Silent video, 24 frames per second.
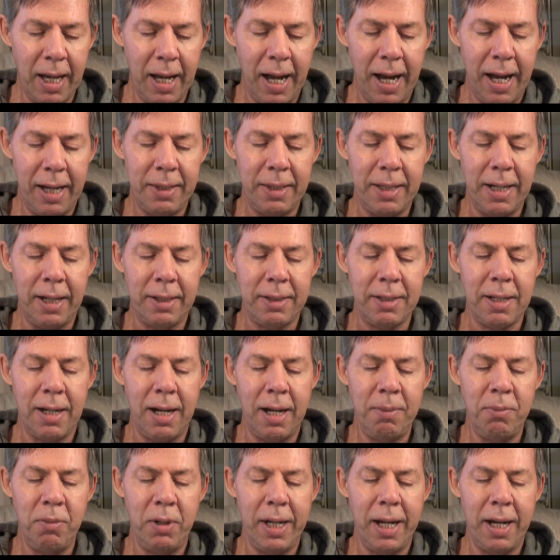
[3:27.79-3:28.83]
At that
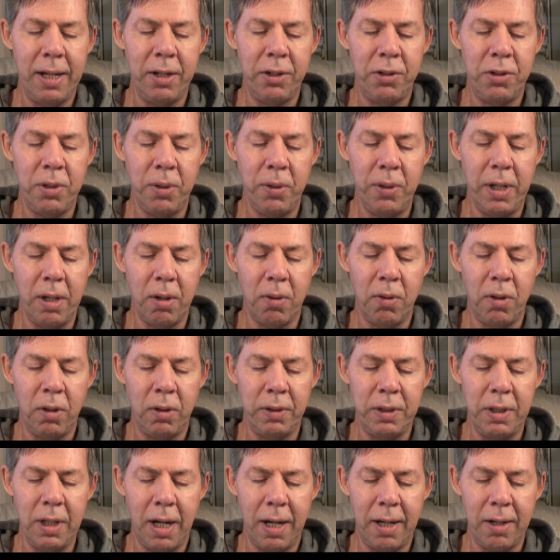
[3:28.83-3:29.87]
time we had a
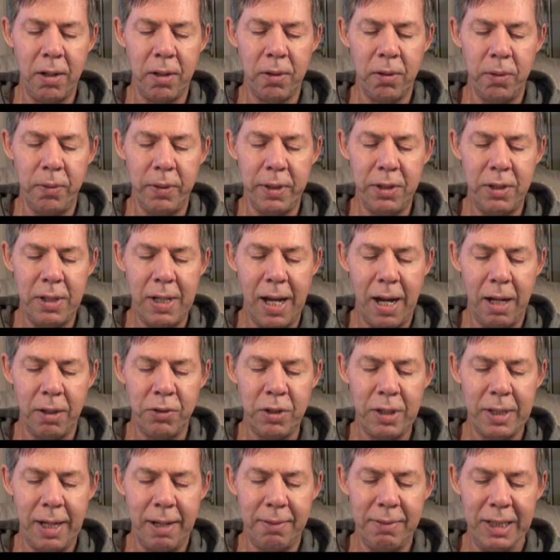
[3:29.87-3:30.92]
2-year-old daughter who is now
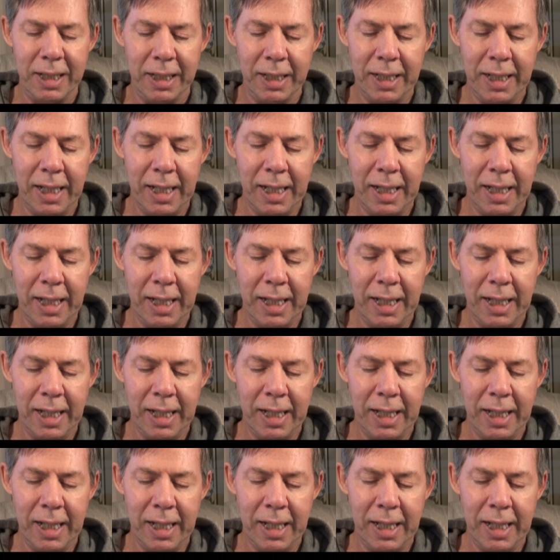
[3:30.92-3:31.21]
7.